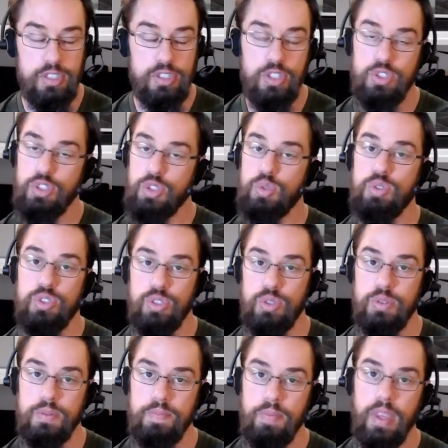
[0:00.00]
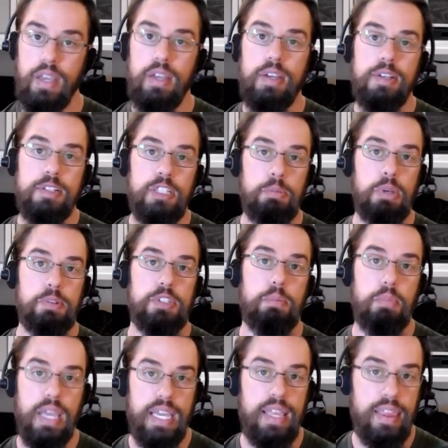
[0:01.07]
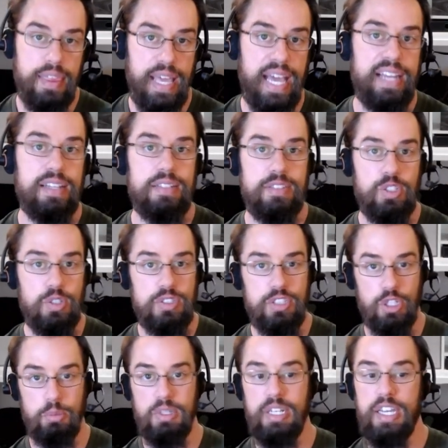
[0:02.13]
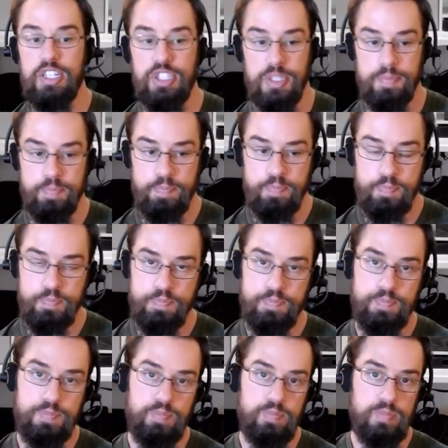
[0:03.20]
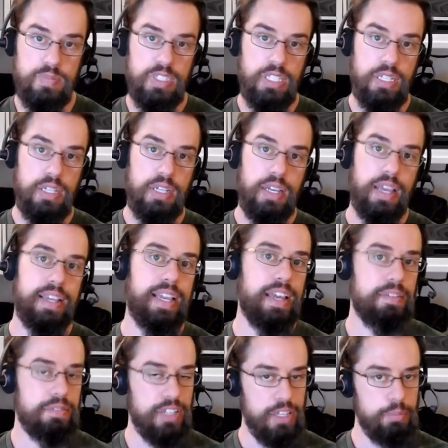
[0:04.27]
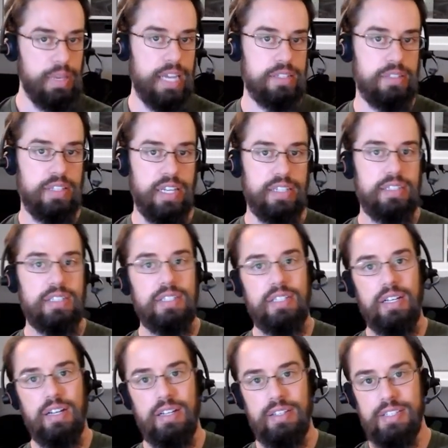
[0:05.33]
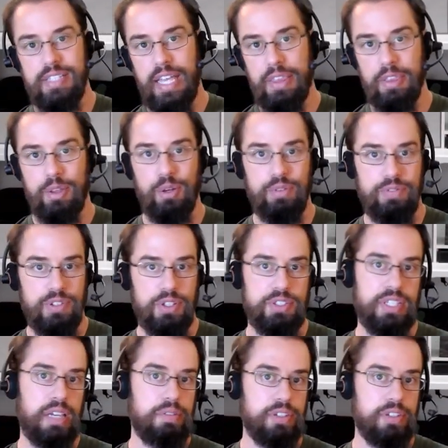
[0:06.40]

too soon to be able to make that determination. And kind of getting back to that, this ethical, philosophical